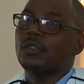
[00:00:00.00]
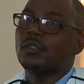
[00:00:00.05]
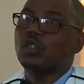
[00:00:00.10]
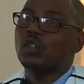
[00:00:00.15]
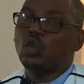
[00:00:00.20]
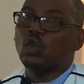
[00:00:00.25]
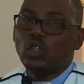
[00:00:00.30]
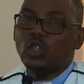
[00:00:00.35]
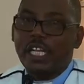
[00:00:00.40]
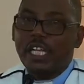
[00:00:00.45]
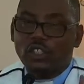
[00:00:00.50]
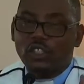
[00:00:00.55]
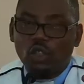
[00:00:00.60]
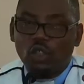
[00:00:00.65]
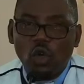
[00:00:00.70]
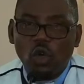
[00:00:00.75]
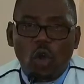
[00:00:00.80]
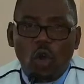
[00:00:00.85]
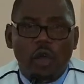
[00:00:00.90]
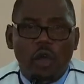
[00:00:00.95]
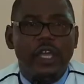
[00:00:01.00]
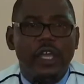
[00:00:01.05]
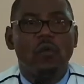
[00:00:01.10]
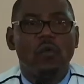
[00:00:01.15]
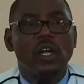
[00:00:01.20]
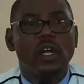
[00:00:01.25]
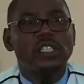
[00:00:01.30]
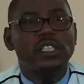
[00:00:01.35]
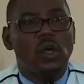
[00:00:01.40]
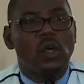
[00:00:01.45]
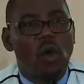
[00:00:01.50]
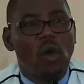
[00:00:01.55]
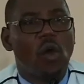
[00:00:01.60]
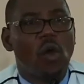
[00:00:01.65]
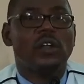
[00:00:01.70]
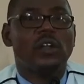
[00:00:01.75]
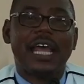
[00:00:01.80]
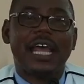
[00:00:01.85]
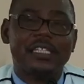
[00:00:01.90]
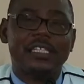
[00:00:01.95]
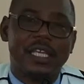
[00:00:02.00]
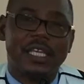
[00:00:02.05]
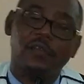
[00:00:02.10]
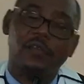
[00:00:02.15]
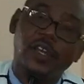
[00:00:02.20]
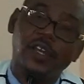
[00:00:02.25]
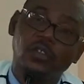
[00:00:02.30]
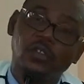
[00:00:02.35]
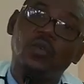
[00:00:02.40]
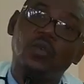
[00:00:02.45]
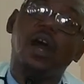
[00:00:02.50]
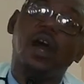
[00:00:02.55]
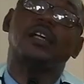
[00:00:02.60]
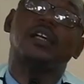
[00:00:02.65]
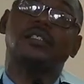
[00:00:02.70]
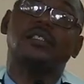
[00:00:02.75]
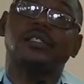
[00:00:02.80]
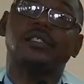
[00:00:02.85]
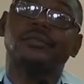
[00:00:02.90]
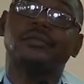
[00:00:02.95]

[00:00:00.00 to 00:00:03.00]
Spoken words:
to destroy what God has given to us?